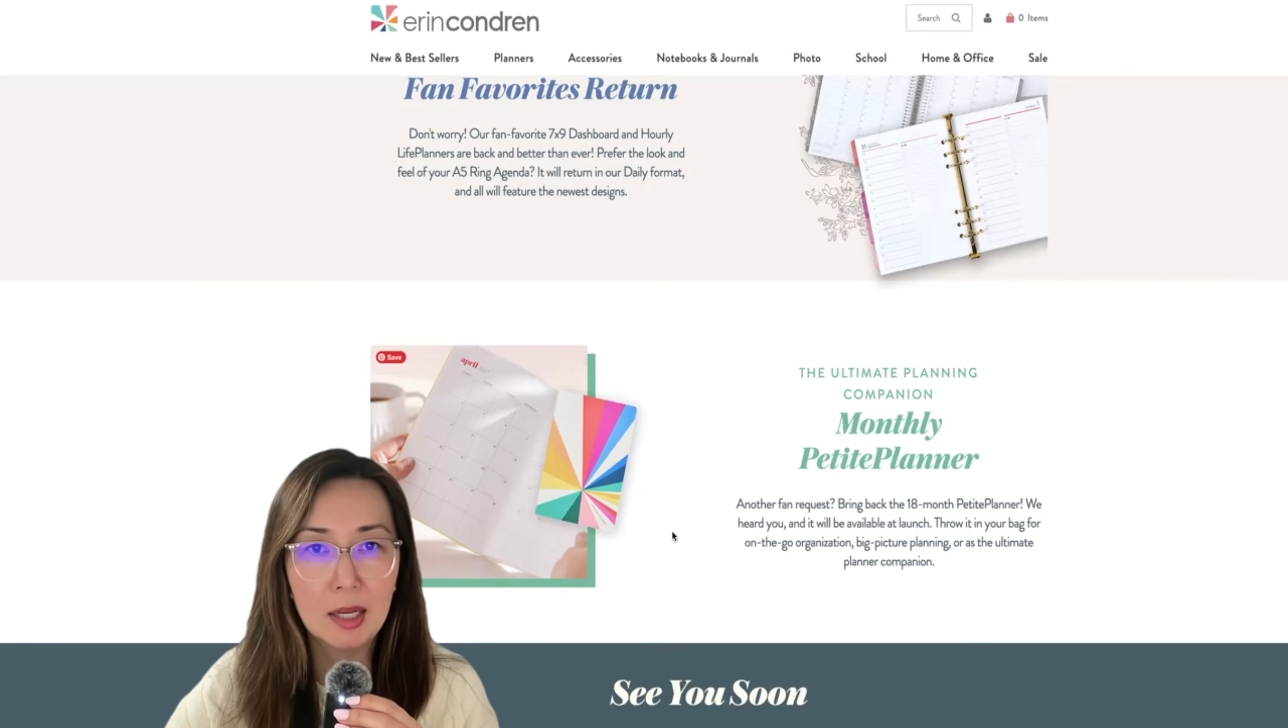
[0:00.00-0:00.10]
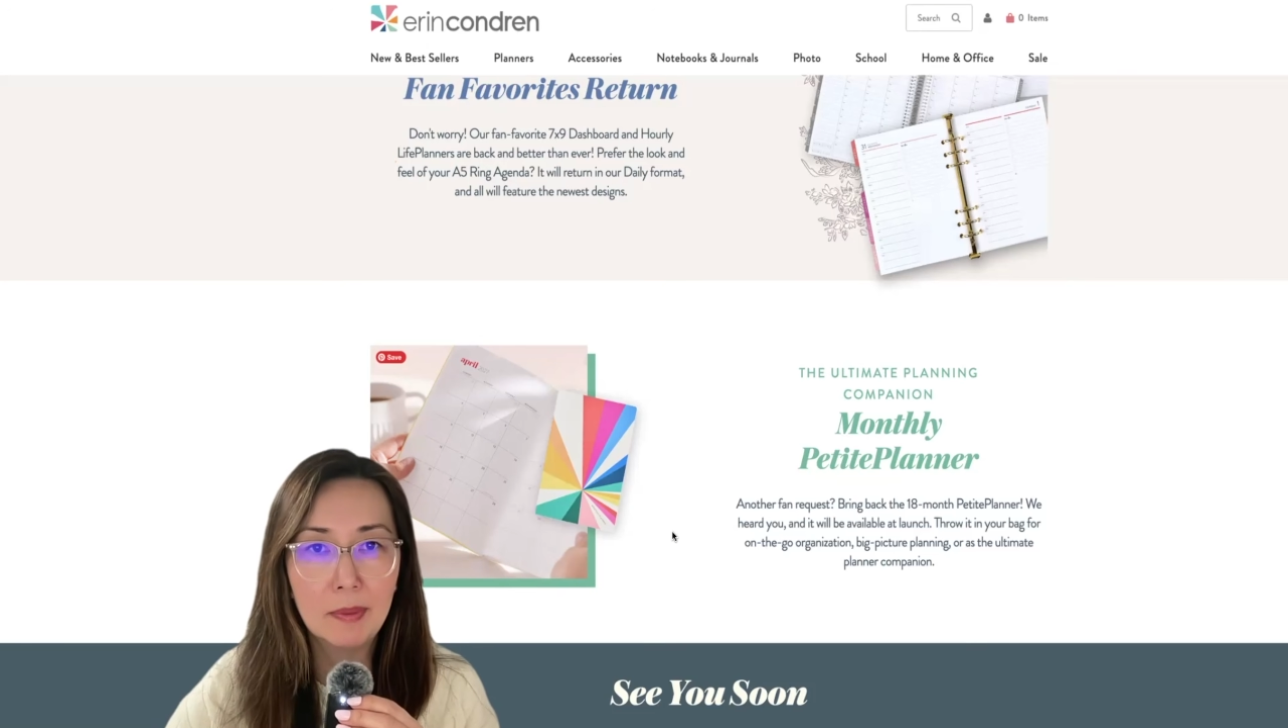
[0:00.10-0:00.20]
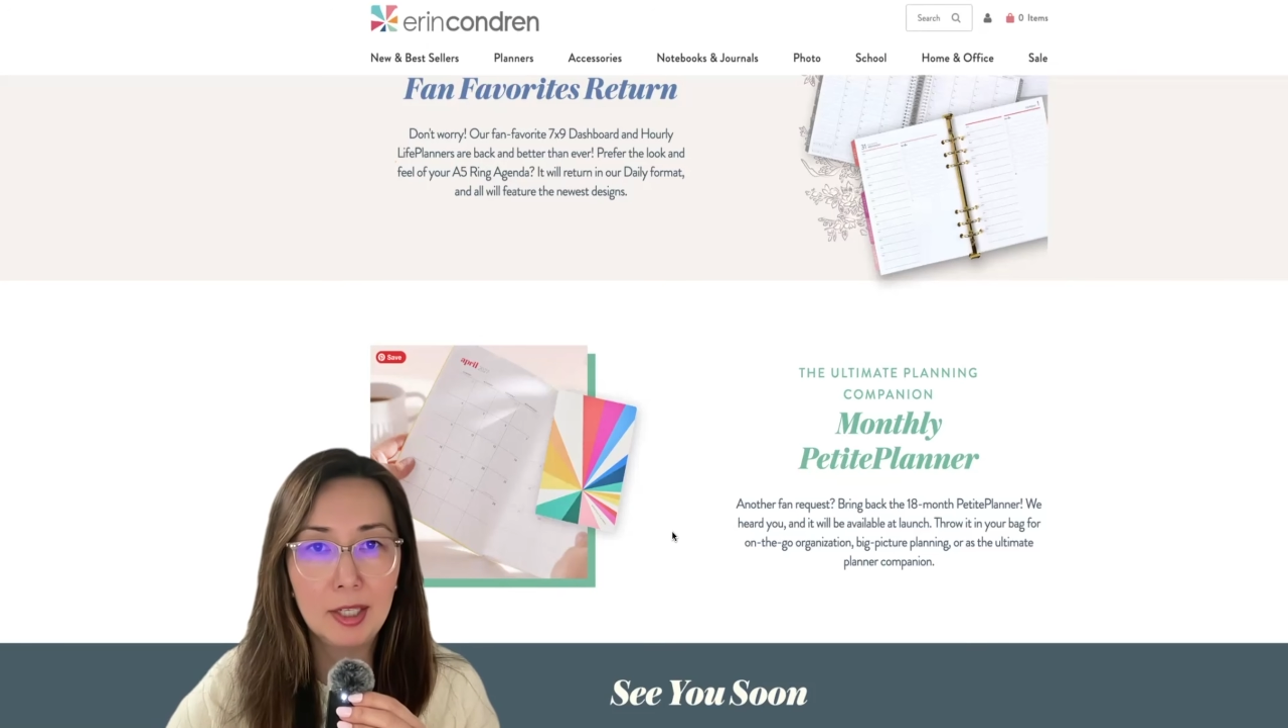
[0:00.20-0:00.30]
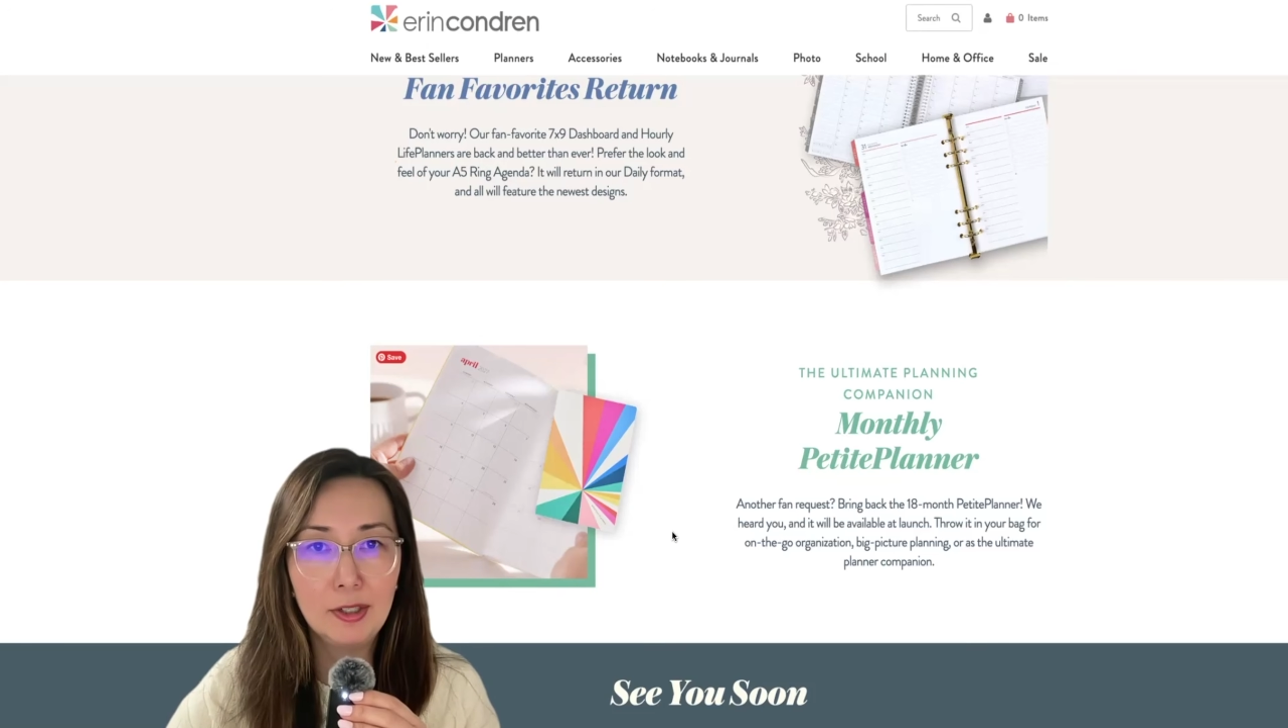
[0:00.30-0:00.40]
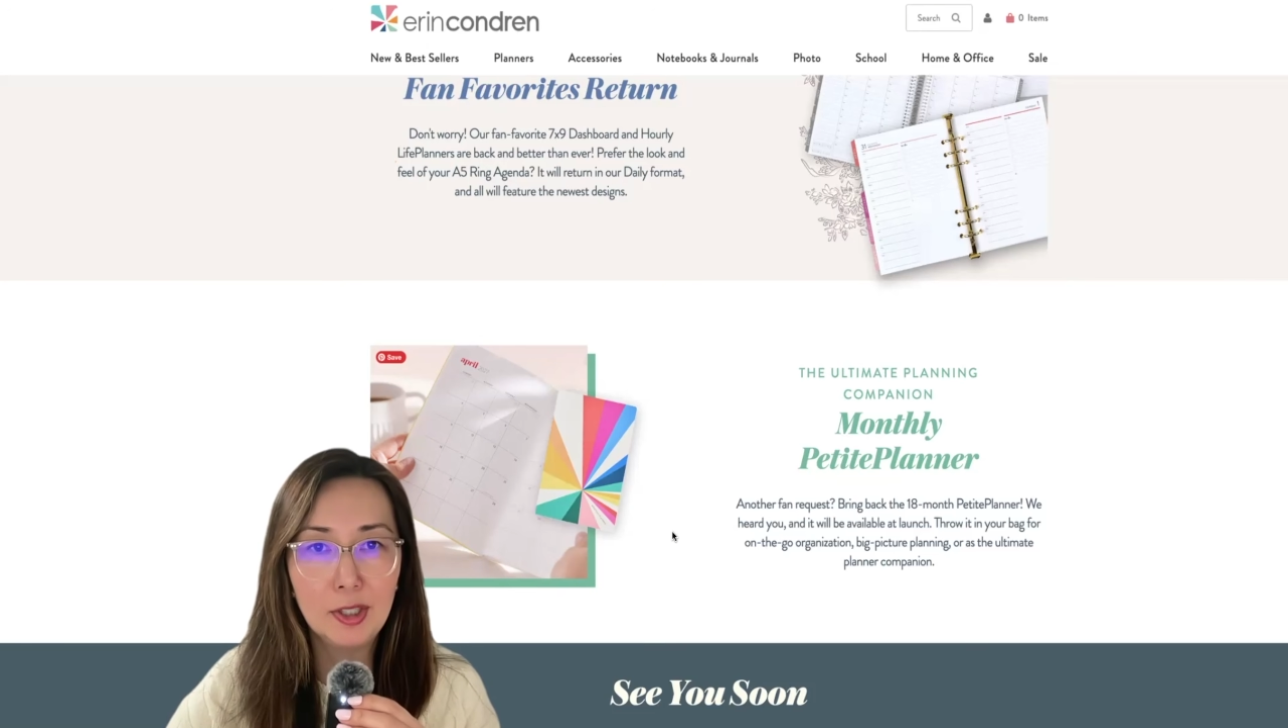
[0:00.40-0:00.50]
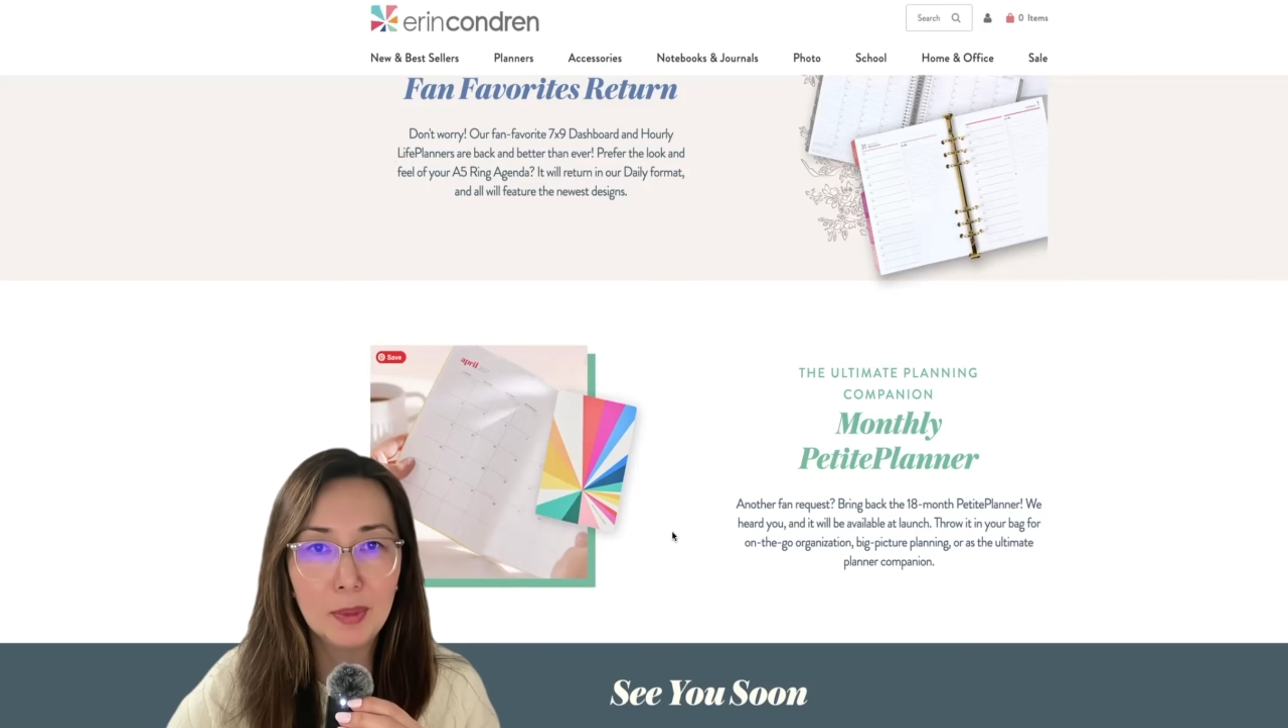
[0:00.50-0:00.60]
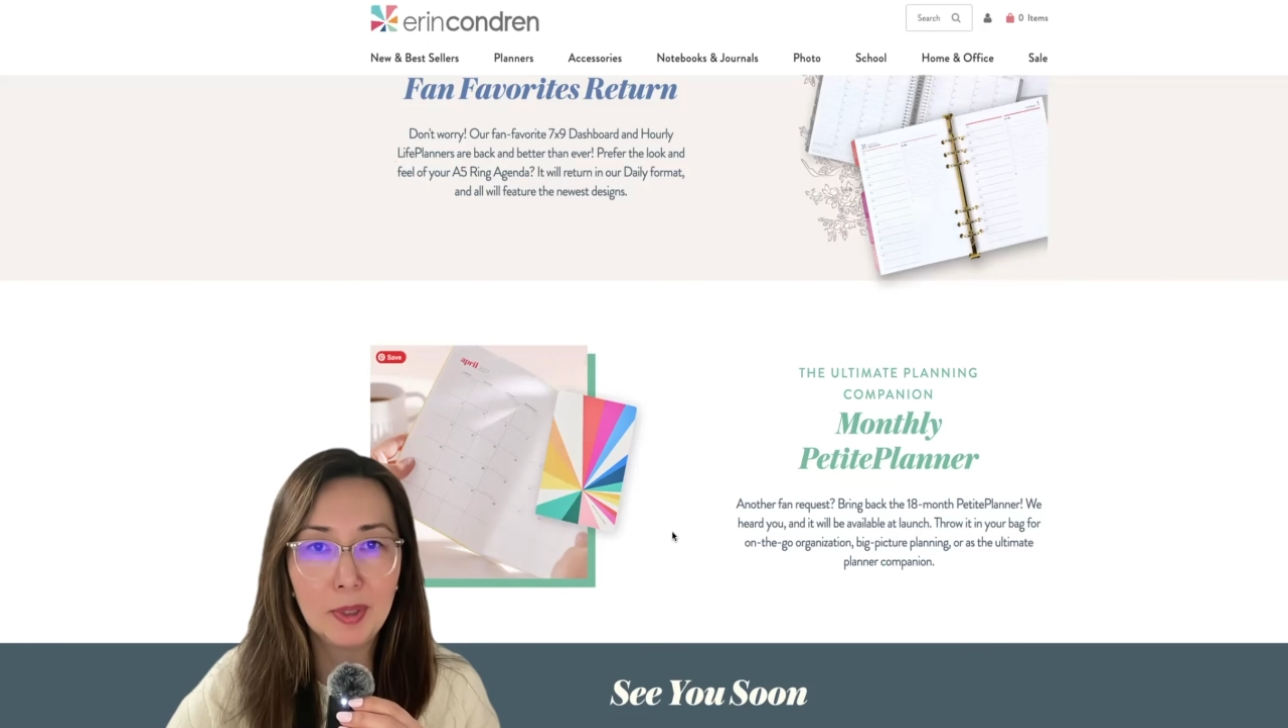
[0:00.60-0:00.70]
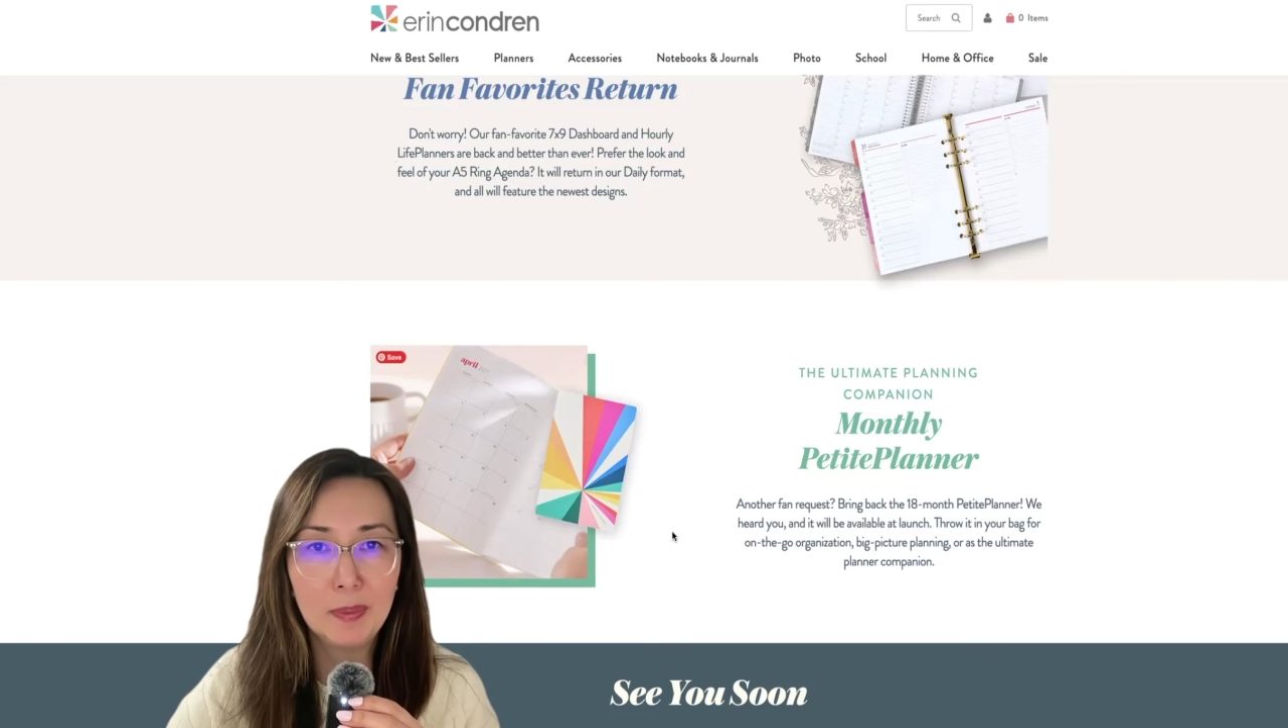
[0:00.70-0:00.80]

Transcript: in my YouTube